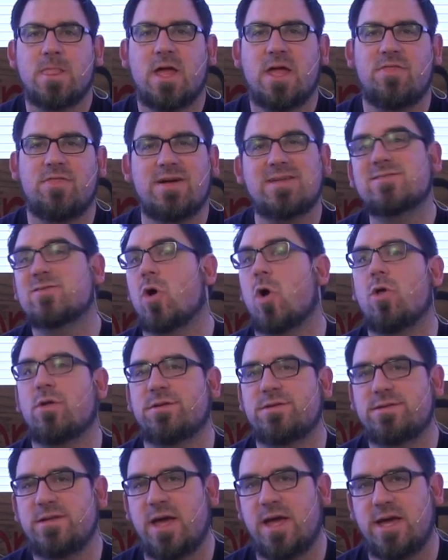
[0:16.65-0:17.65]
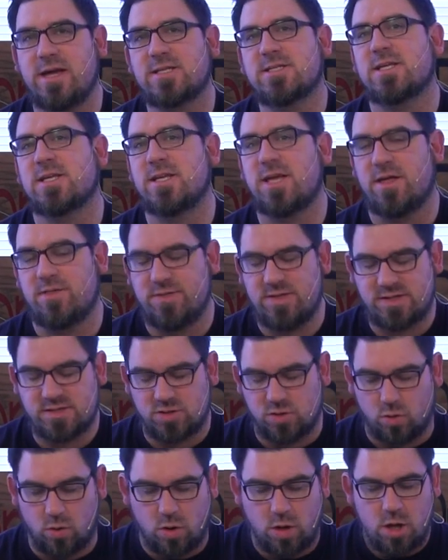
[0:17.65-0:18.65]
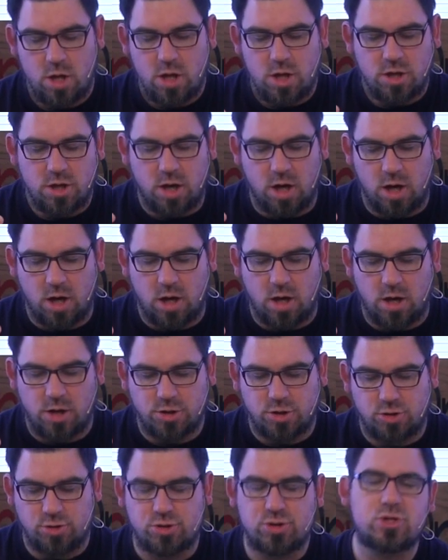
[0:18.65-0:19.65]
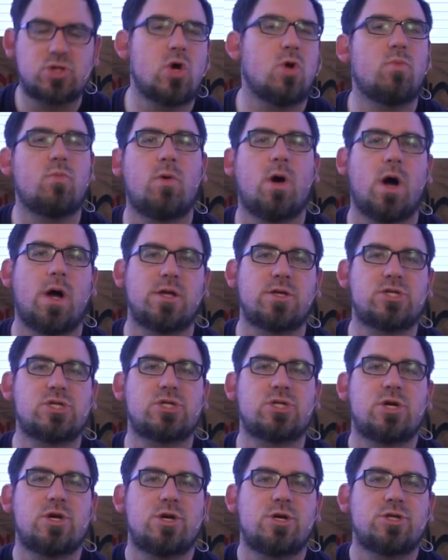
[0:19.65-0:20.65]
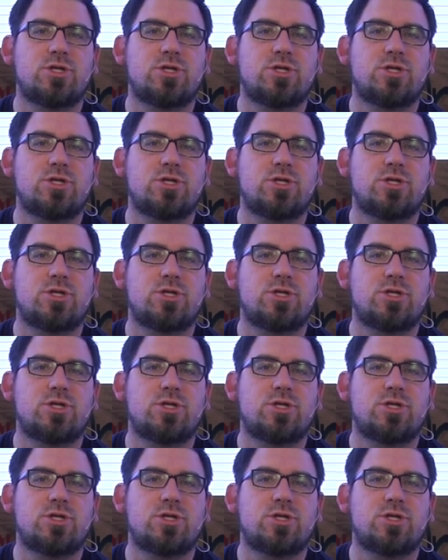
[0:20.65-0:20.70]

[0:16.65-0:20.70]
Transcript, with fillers: And that's all it takes. And yet, this will uh, do so much